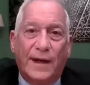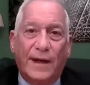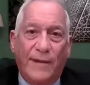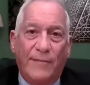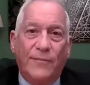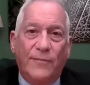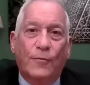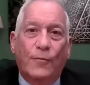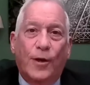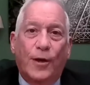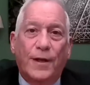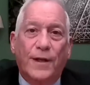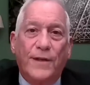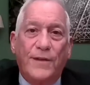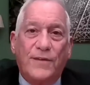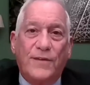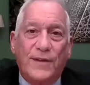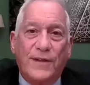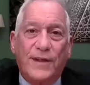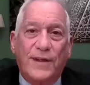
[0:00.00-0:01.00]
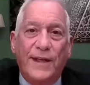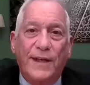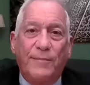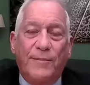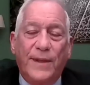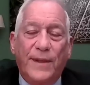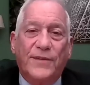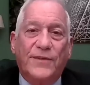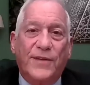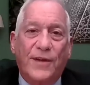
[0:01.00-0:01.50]
I'm wanting to keep
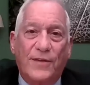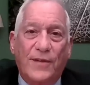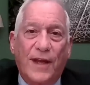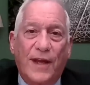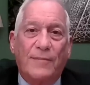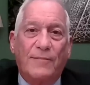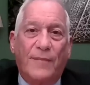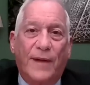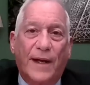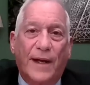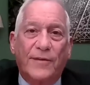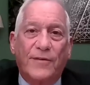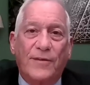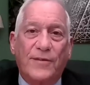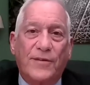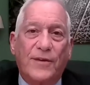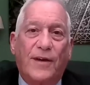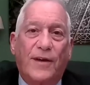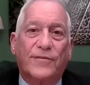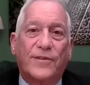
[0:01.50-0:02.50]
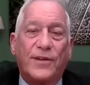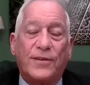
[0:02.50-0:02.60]
it so that Microsoft